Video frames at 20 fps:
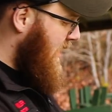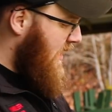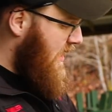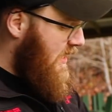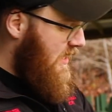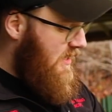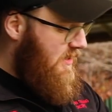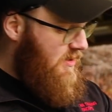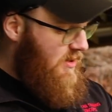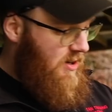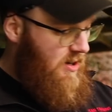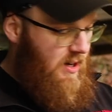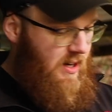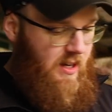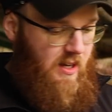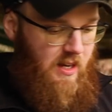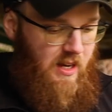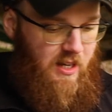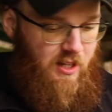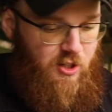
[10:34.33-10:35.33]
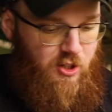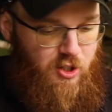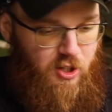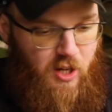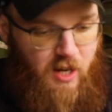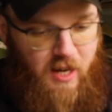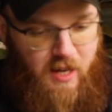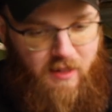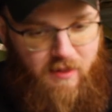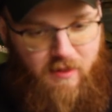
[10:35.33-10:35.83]
a target I
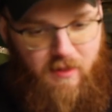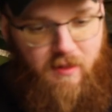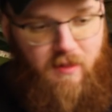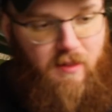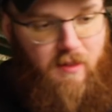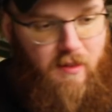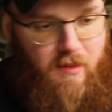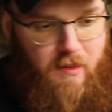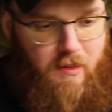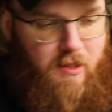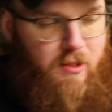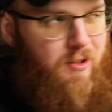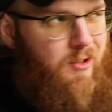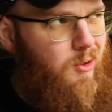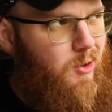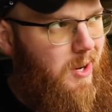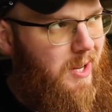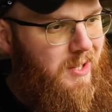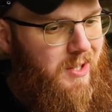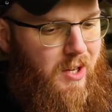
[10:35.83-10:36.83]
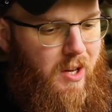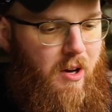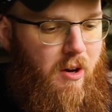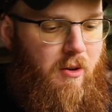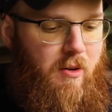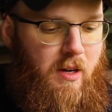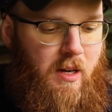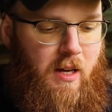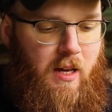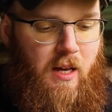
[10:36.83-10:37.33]
shot 2 days
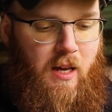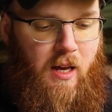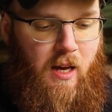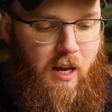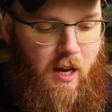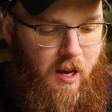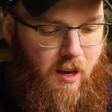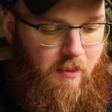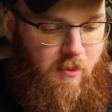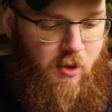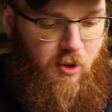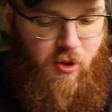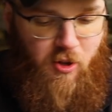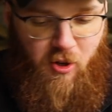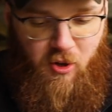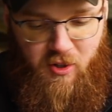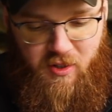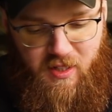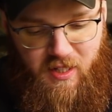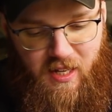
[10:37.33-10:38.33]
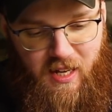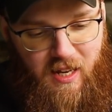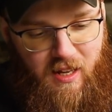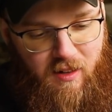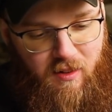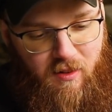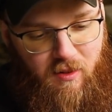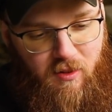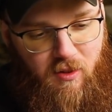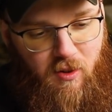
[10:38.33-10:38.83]
ago. You'll notice
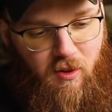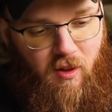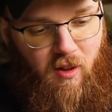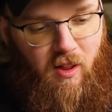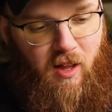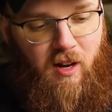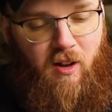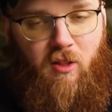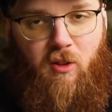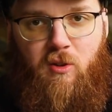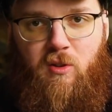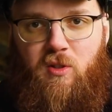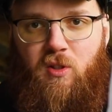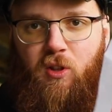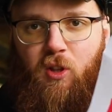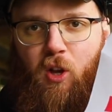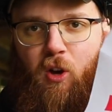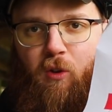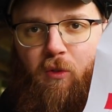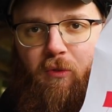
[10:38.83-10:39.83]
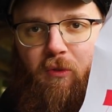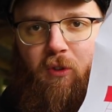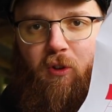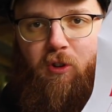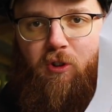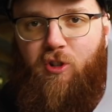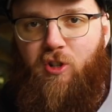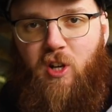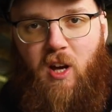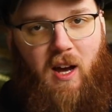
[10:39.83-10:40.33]
again a lot of those low
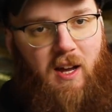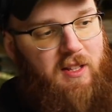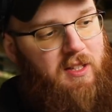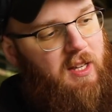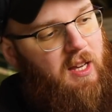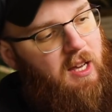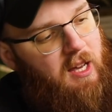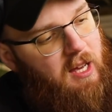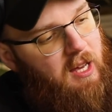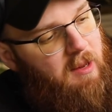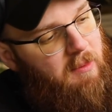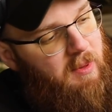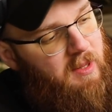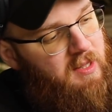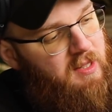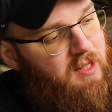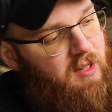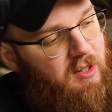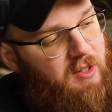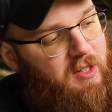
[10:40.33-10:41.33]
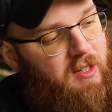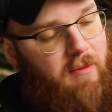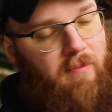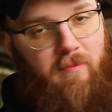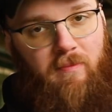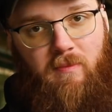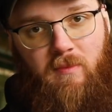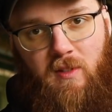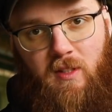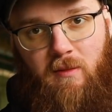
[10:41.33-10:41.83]
first shots, but still
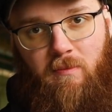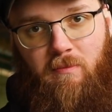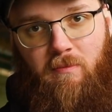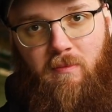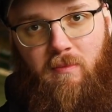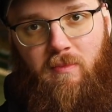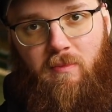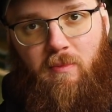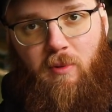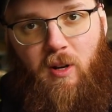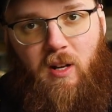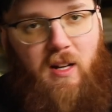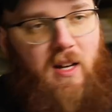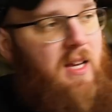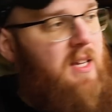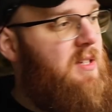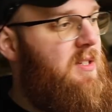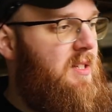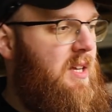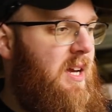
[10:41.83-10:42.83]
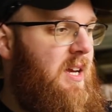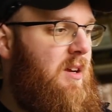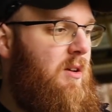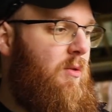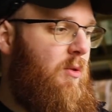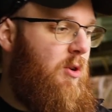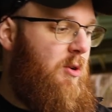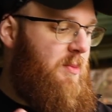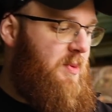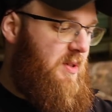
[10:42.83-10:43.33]
some pretty nice tight
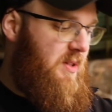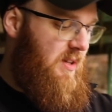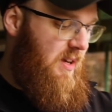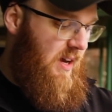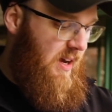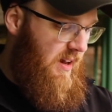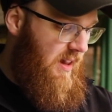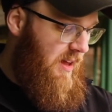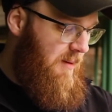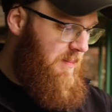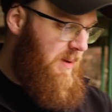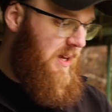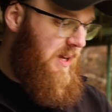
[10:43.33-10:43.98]
groups out of that